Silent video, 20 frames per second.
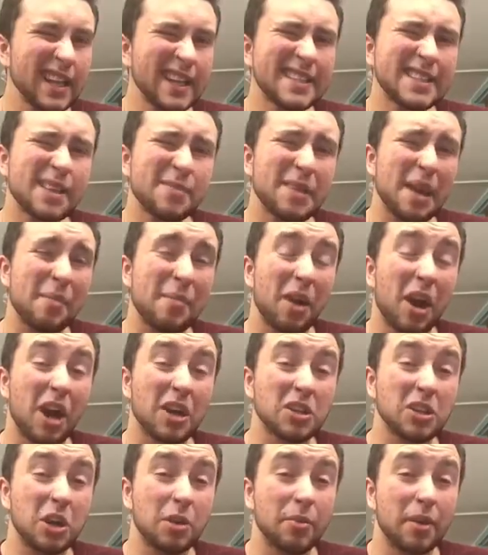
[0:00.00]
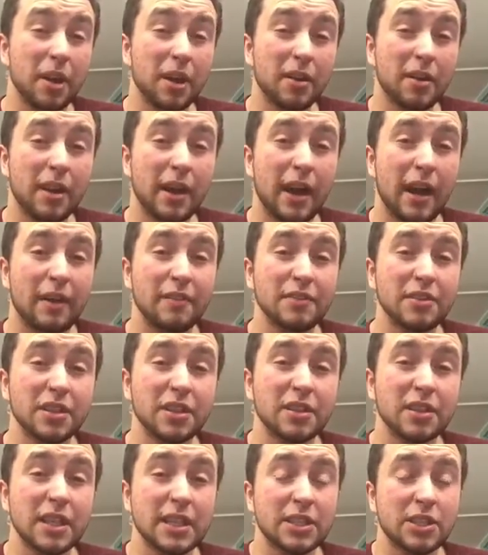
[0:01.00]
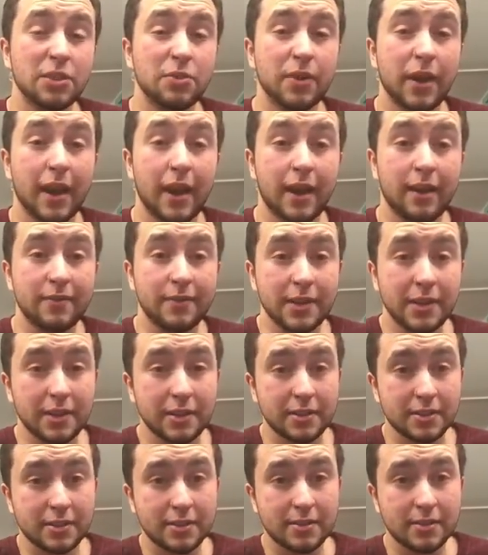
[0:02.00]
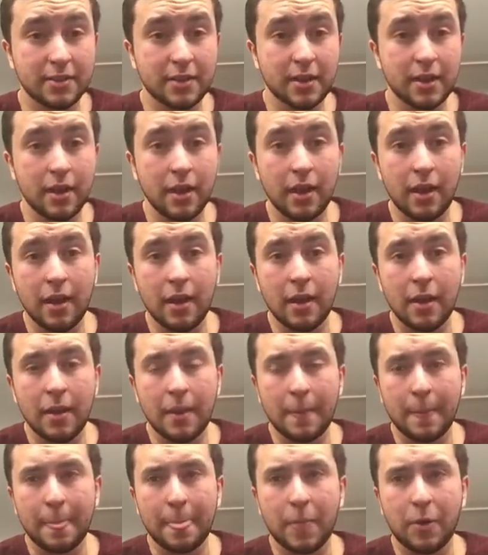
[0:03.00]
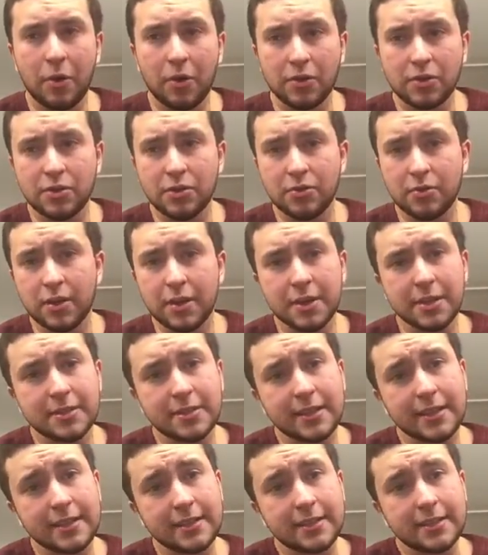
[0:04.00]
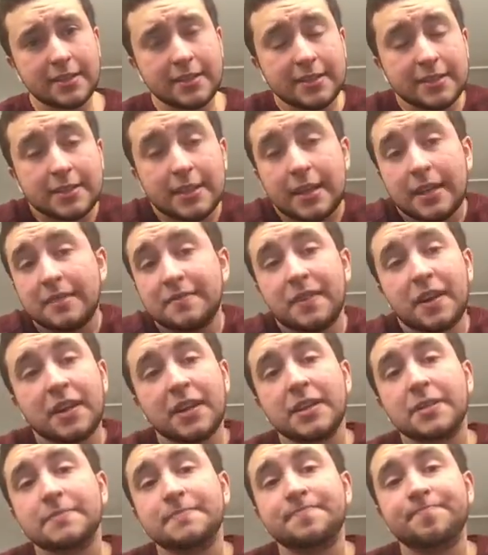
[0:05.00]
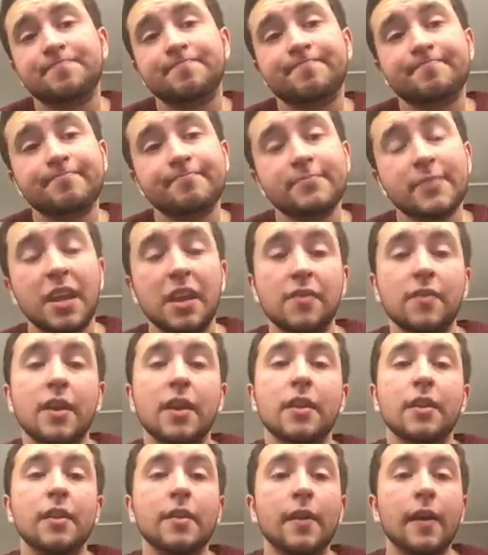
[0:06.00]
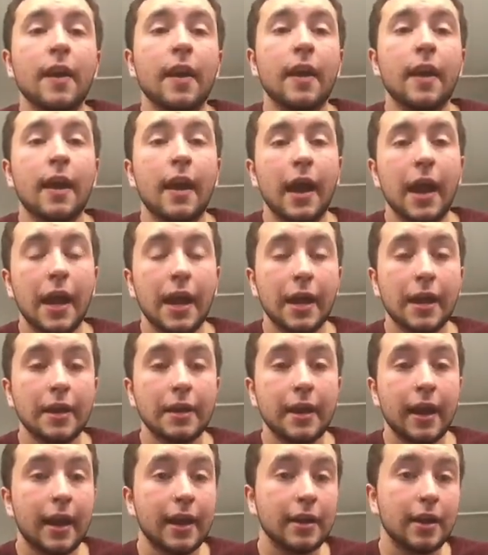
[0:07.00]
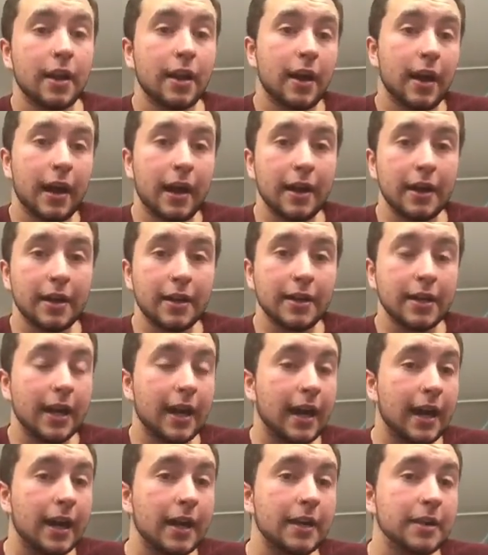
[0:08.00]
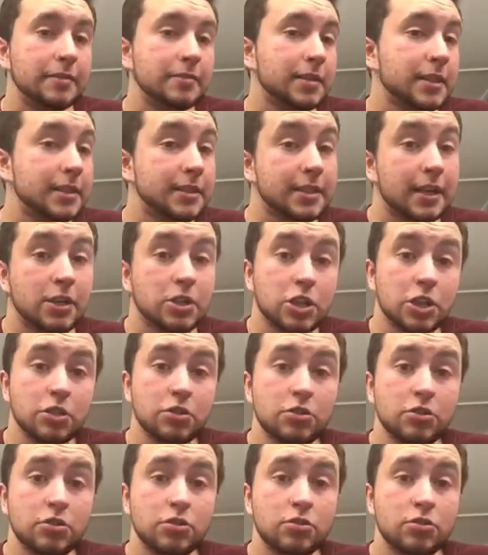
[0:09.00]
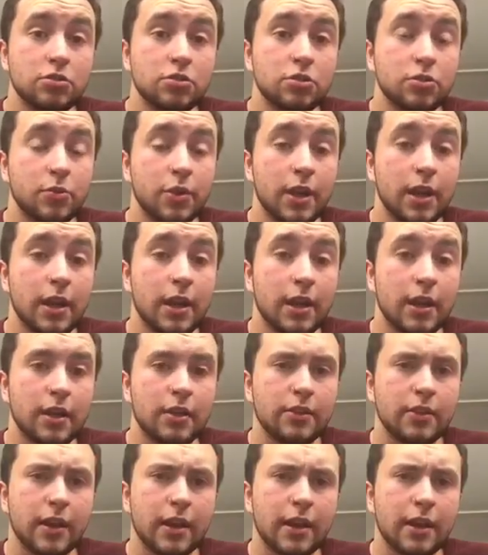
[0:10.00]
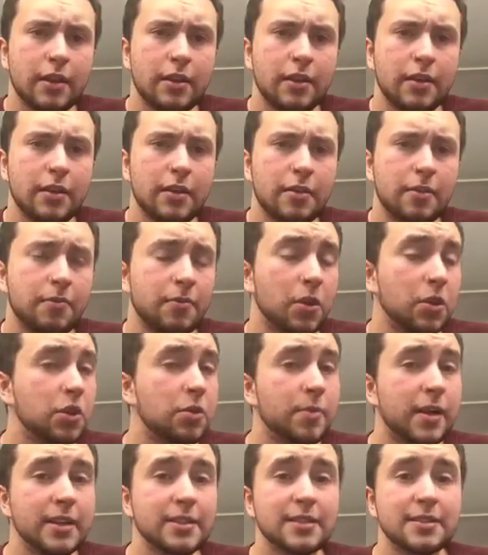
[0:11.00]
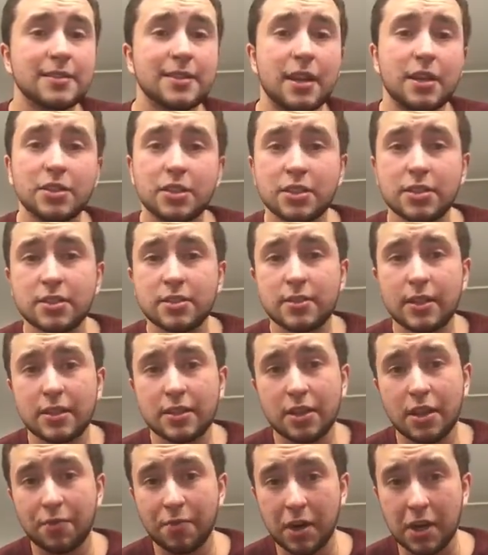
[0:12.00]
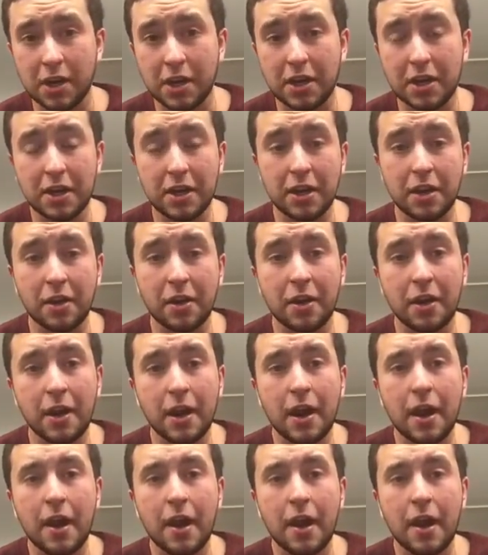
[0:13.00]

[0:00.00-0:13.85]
September, October, after 2.5 years, or 2 years, I guess you can say, very even. And I got hired at concessions, doing UMass concessions at the arena here,